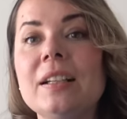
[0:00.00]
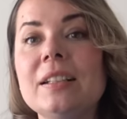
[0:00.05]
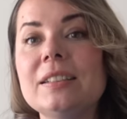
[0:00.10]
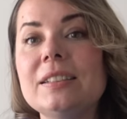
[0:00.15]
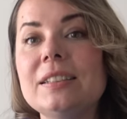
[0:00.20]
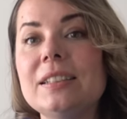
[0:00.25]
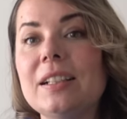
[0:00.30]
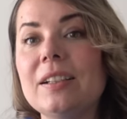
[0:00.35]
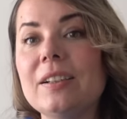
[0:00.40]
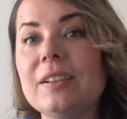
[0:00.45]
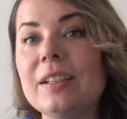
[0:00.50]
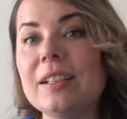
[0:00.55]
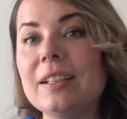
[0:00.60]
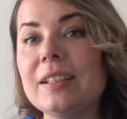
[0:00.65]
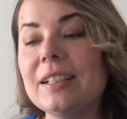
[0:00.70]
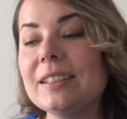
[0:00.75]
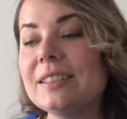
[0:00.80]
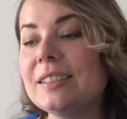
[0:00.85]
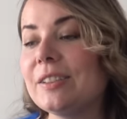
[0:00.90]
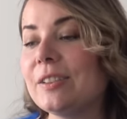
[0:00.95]
so it
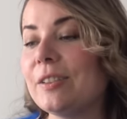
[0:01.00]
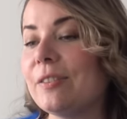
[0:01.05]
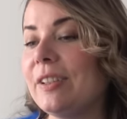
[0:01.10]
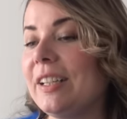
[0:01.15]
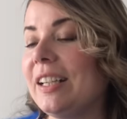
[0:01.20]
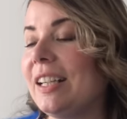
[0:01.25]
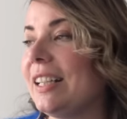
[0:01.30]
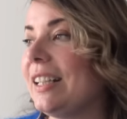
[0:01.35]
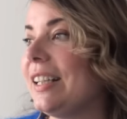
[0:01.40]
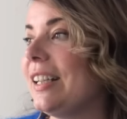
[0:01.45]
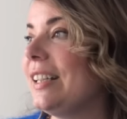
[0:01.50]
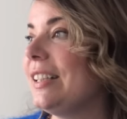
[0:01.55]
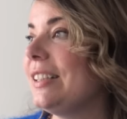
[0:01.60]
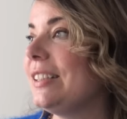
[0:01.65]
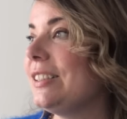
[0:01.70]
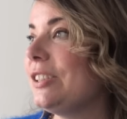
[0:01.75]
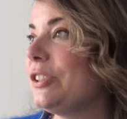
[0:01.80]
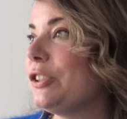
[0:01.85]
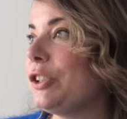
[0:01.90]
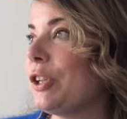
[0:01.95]
doesn't really
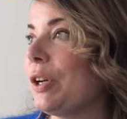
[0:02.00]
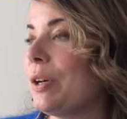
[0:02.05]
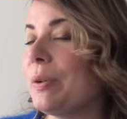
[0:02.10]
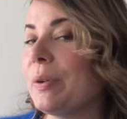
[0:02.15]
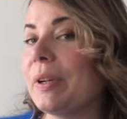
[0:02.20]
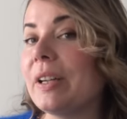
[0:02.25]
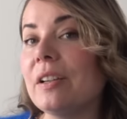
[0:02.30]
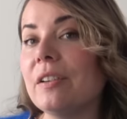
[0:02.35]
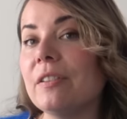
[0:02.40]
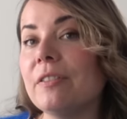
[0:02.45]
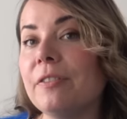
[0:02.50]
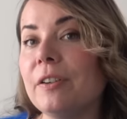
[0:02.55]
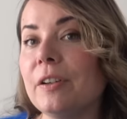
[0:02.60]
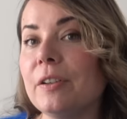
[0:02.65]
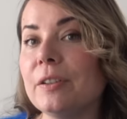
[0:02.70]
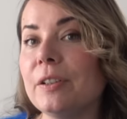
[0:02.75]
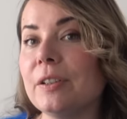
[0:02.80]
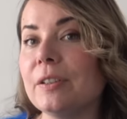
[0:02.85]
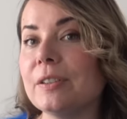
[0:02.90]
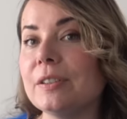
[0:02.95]
show in
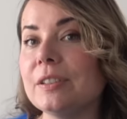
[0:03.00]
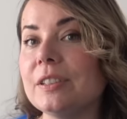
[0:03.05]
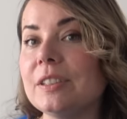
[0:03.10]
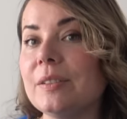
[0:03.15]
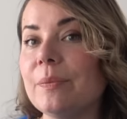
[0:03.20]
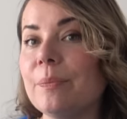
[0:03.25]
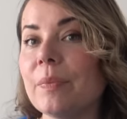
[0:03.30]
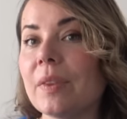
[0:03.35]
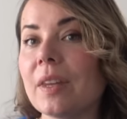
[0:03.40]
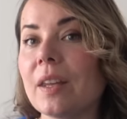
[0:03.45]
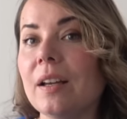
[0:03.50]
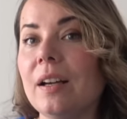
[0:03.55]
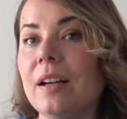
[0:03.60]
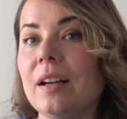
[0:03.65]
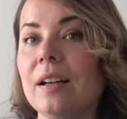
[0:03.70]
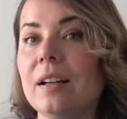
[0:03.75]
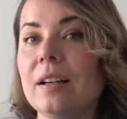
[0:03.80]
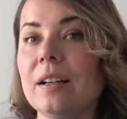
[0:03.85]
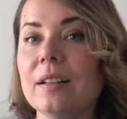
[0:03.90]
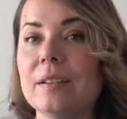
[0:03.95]
photos.
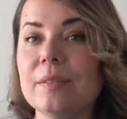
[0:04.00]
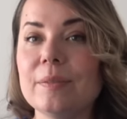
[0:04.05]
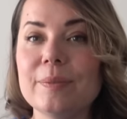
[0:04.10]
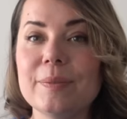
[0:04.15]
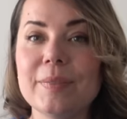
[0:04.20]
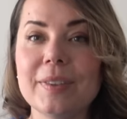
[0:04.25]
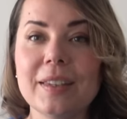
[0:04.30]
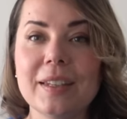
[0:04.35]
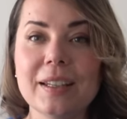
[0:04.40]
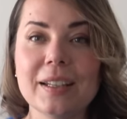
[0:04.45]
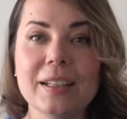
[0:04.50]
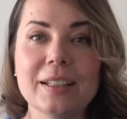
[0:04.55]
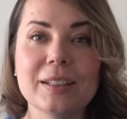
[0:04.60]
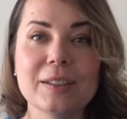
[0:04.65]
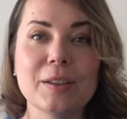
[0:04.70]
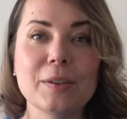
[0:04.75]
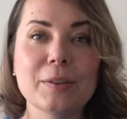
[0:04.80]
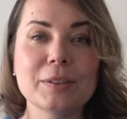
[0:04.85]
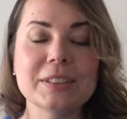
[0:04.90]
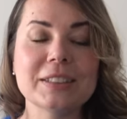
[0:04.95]
I think
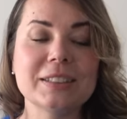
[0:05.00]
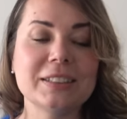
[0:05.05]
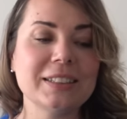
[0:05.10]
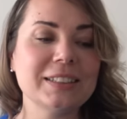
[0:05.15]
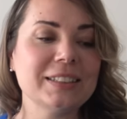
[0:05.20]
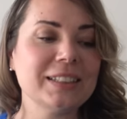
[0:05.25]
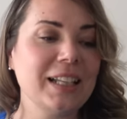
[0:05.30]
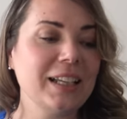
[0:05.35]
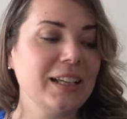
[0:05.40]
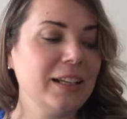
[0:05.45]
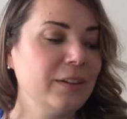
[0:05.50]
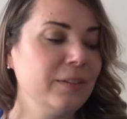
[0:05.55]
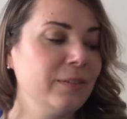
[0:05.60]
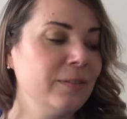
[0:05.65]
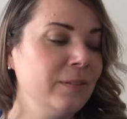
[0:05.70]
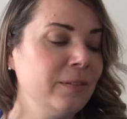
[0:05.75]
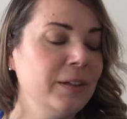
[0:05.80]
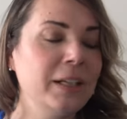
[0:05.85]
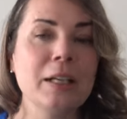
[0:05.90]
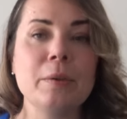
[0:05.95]
it looks just like
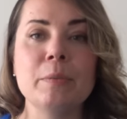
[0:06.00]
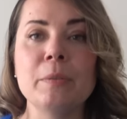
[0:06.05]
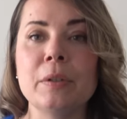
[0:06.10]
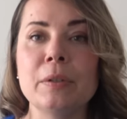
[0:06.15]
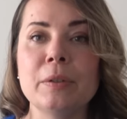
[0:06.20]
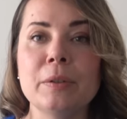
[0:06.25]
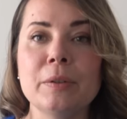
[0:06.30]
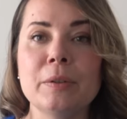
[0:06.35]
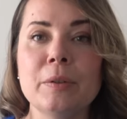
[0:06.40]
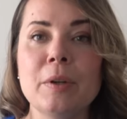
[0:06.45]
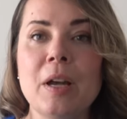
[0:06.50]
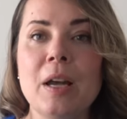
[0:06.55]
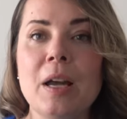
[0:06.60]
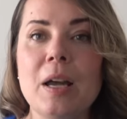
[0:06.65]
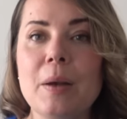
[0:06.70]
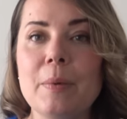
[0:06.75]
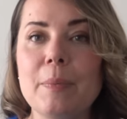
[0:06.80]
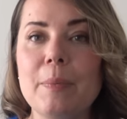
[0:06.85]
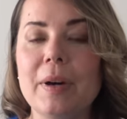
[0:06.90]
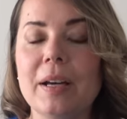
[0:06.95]
really blue,
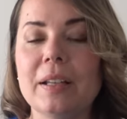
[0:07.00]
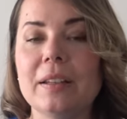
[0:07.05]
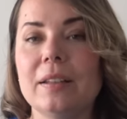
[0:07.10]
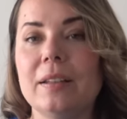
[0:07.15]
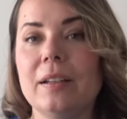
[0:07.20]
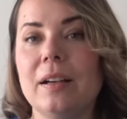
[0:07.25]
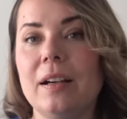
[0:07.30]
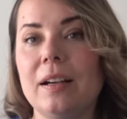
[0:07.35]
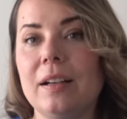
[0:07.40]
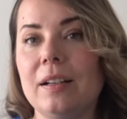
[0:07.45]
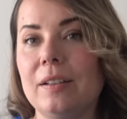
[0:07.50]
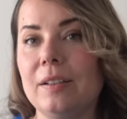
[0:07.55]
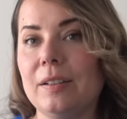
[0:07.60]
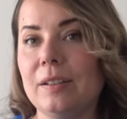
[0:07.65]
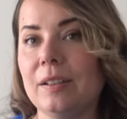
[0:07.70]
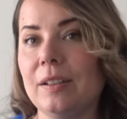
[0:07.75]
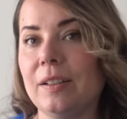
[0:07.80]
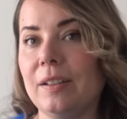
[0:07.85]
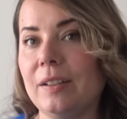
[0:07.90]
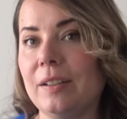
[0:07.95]
but
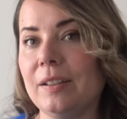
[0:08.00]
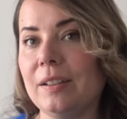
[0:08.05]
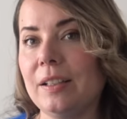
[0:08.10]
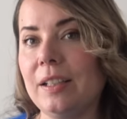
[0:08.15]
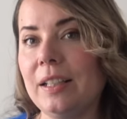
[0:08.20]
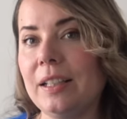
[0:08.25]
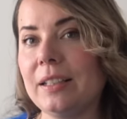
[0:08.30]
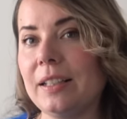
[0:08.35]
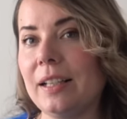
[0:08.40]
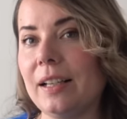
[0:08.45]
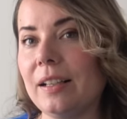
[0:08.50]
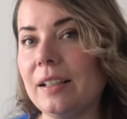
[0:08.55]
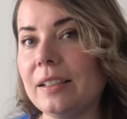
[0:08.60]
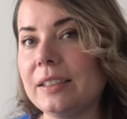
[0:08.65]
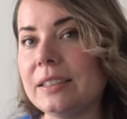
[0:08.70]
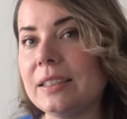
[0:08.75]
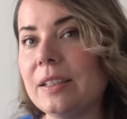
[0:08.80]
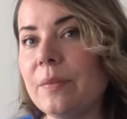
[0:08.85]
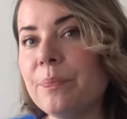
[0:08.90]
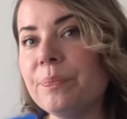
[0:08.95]
all the
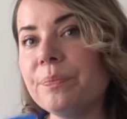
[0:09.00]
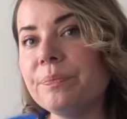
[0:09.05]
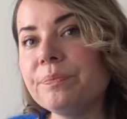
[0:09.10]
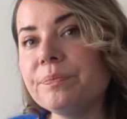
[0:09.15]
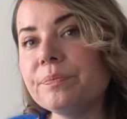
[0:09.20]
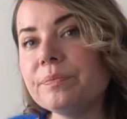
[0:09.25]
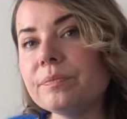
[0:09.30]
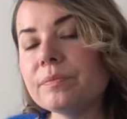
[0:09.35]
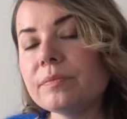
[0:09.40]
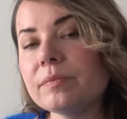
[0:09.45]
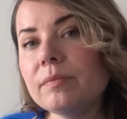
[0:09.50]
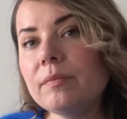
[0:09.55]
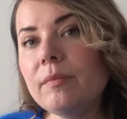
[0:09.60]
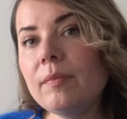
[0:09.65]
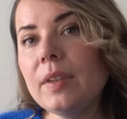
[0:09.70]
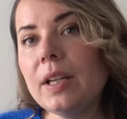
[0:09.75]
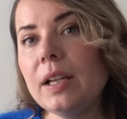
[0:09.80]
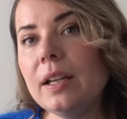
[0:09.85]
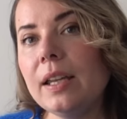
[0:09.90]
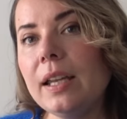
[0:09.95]
details
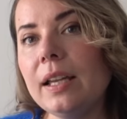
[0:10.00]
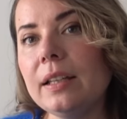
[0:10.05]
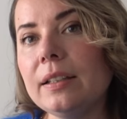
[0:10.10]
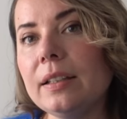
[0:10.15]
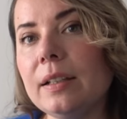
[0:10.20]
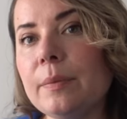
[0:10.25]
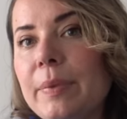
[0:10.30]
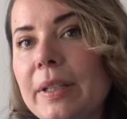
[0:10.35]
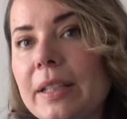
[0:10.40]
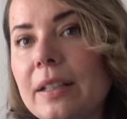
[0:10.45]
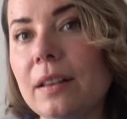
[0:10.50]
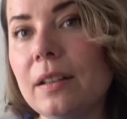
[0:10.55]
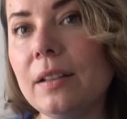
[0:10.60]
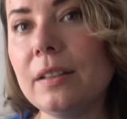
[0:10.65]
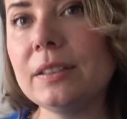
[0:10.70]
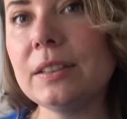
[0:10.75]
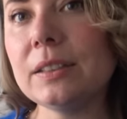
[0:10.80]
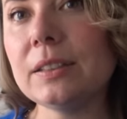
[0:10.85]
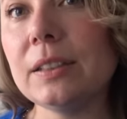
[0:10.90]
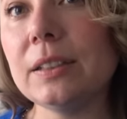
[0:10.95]
get a bit
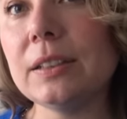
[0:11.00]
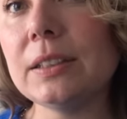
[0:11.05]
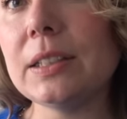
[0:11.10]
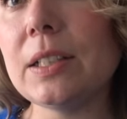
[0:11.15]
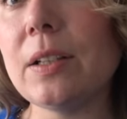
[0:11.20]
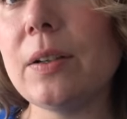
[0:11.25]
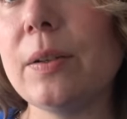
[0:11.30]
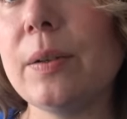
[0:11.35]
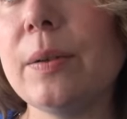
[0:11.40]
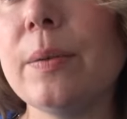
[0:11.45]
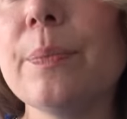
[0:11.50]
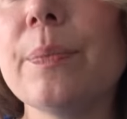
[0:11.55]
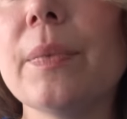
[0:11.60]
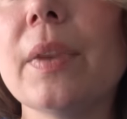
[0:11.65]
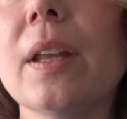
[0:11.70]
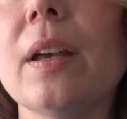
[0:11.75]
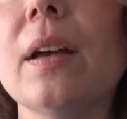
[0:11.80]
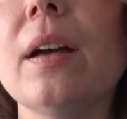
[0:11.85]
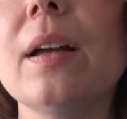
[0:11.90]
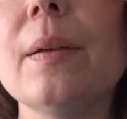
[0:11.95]
lost, so
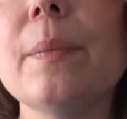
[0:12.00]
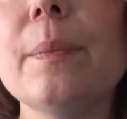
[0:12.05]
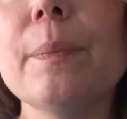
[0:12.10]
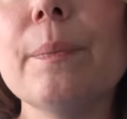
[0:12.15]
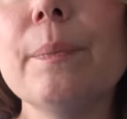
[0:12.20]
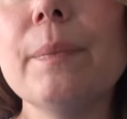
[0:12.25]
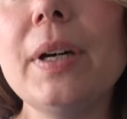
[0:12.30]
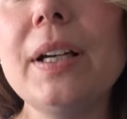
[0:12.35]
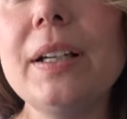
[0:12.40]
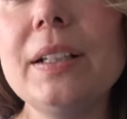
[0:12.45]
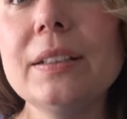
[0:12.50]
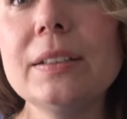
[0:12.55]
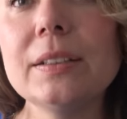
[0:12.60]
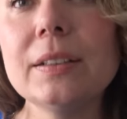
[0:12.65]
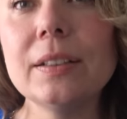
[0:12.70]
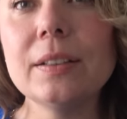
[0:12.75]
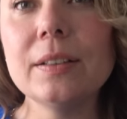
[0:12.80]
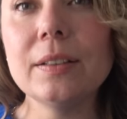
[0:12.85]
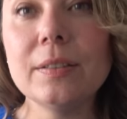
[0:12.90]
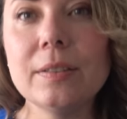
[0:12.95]
I
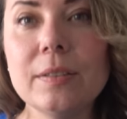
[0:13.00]
might